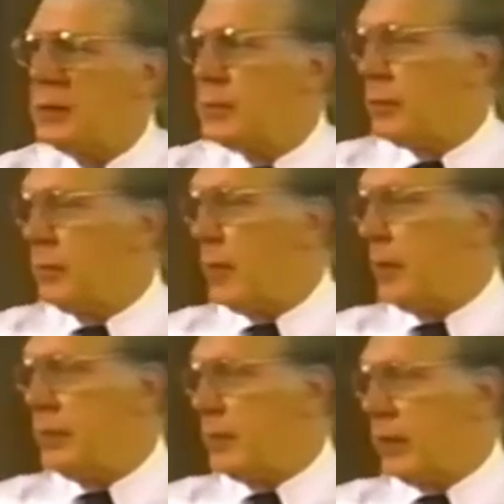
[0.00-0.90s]
So
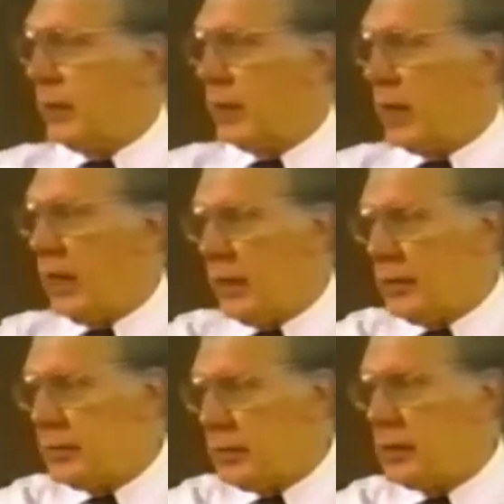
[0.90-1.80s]
by building a
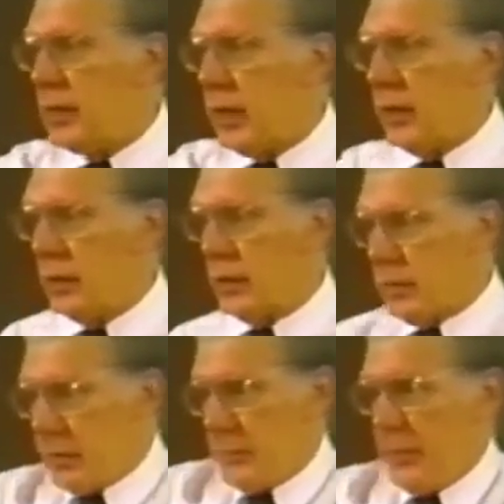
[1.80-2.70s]
cage and
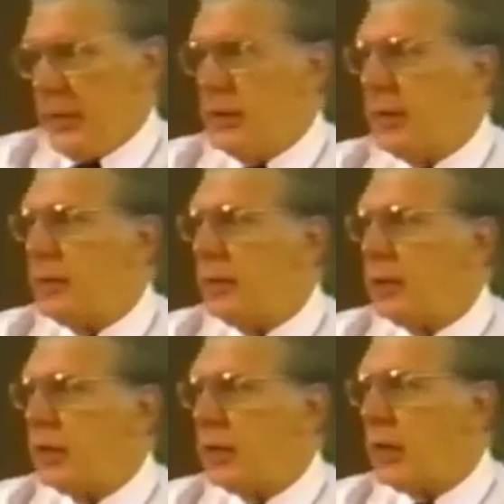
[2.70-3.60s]
incorporating them
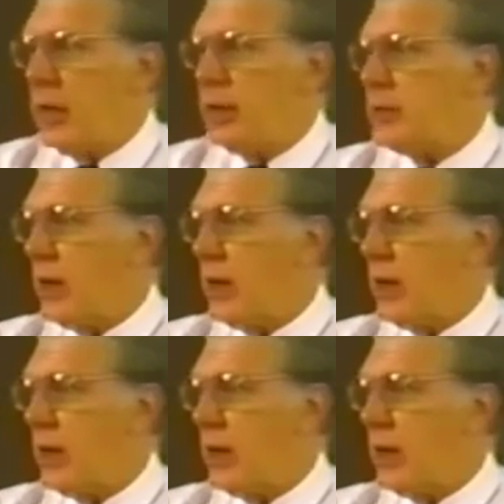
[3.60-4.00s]
into the cage,